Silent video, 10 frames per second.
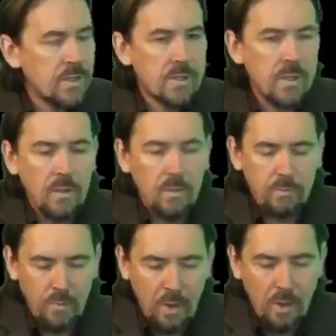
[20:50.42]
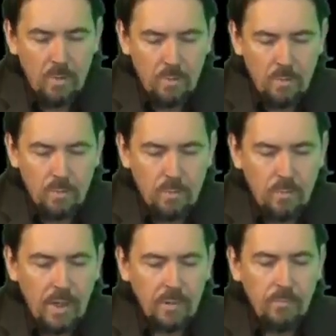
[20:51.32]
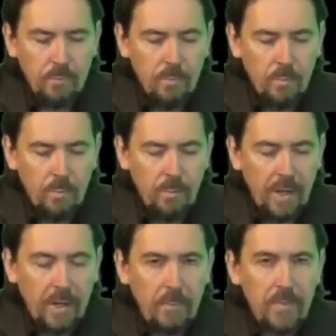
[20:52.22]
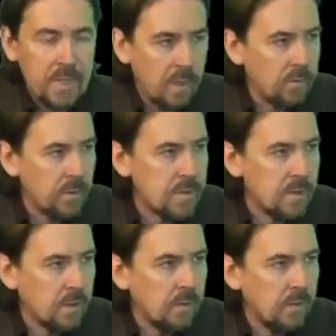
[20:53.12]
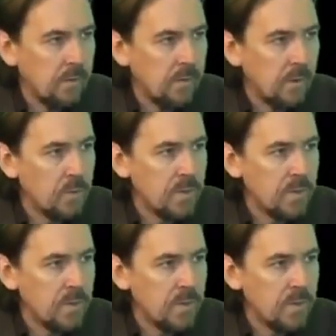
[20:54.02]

But was it still ran by keeping secrets and that kind of